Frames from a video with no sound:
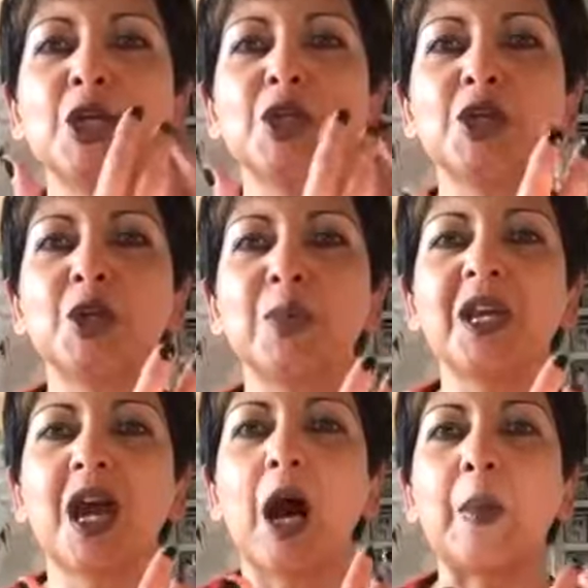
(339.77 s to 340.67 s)
to
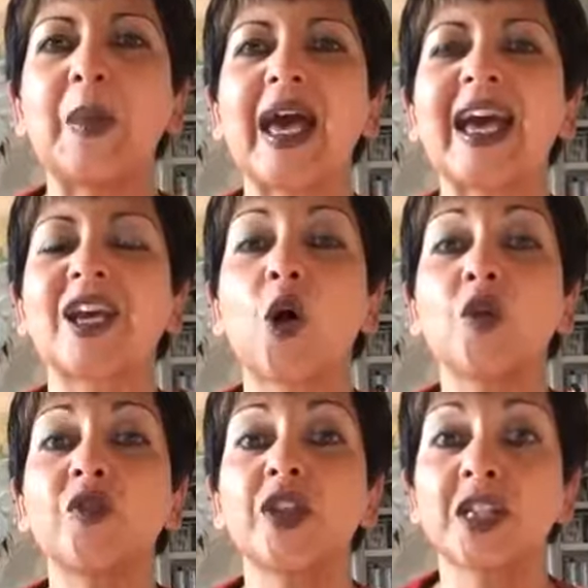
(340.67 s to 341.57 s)
become a
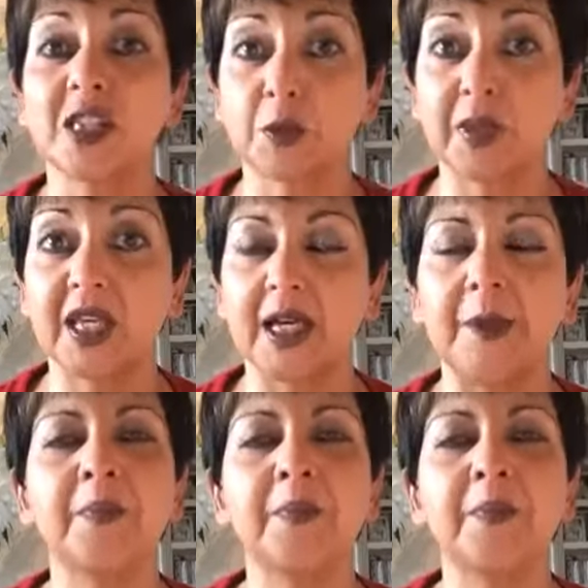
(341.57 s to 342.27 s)
confident speaker.